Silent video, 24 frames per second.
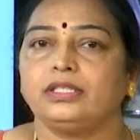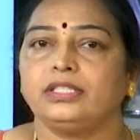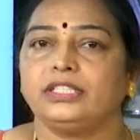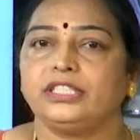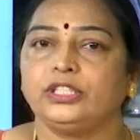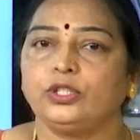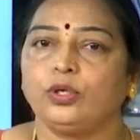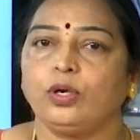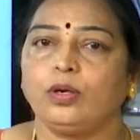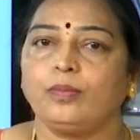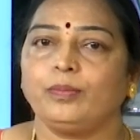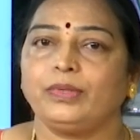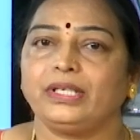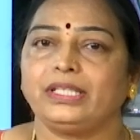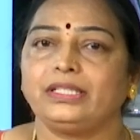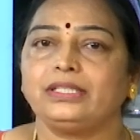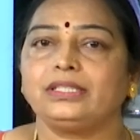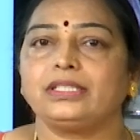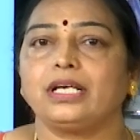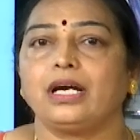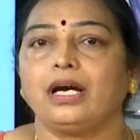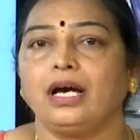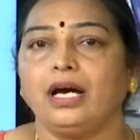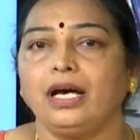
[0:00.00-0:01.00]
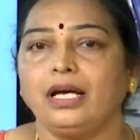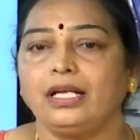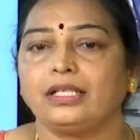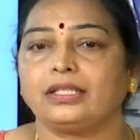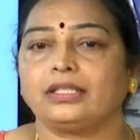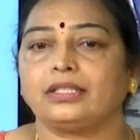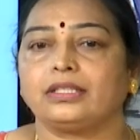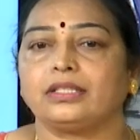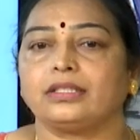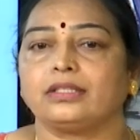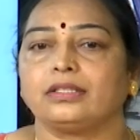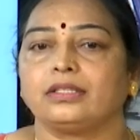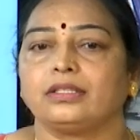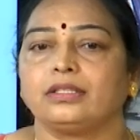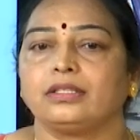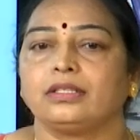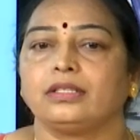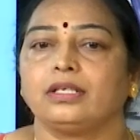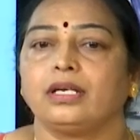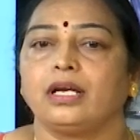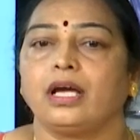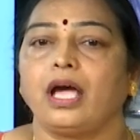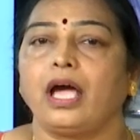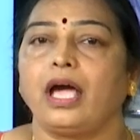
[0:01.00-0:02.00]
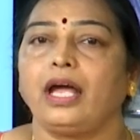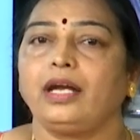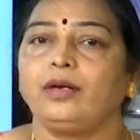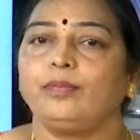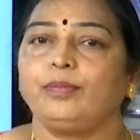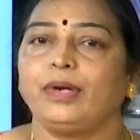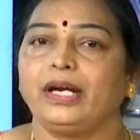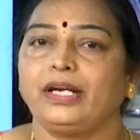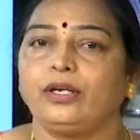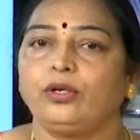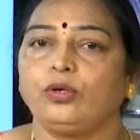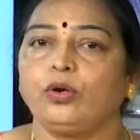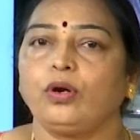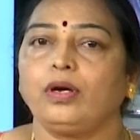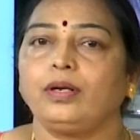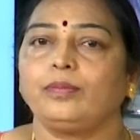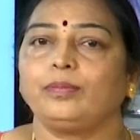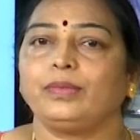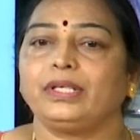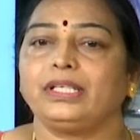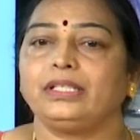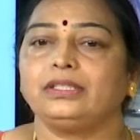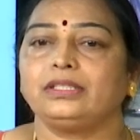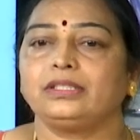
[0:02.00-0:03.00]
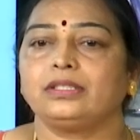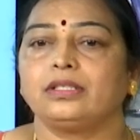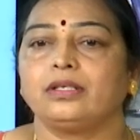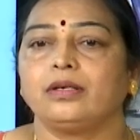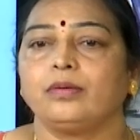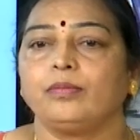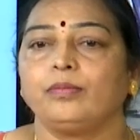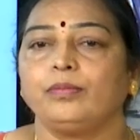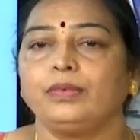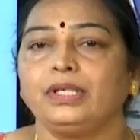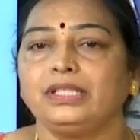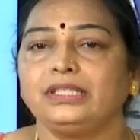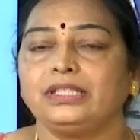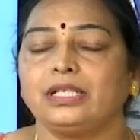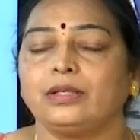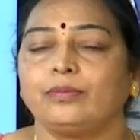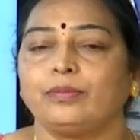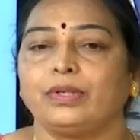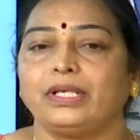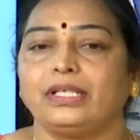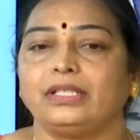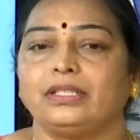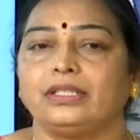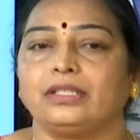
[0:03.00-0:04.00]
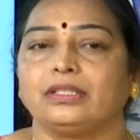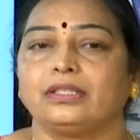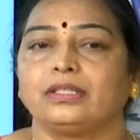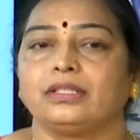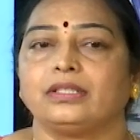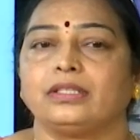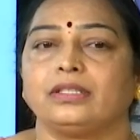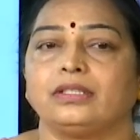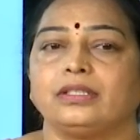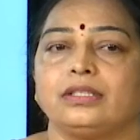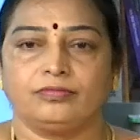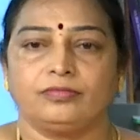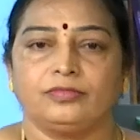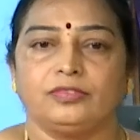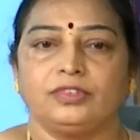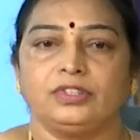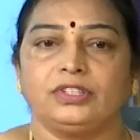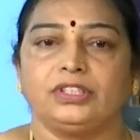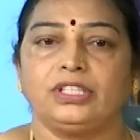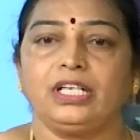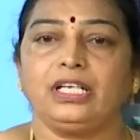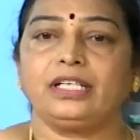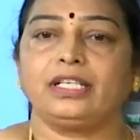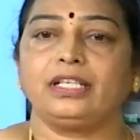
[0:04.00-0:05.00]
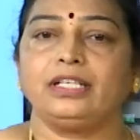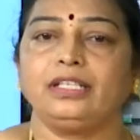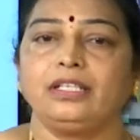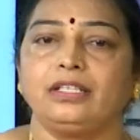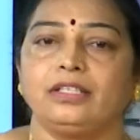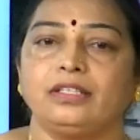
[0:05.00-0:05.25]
geo means earth and metron means measurement. Children,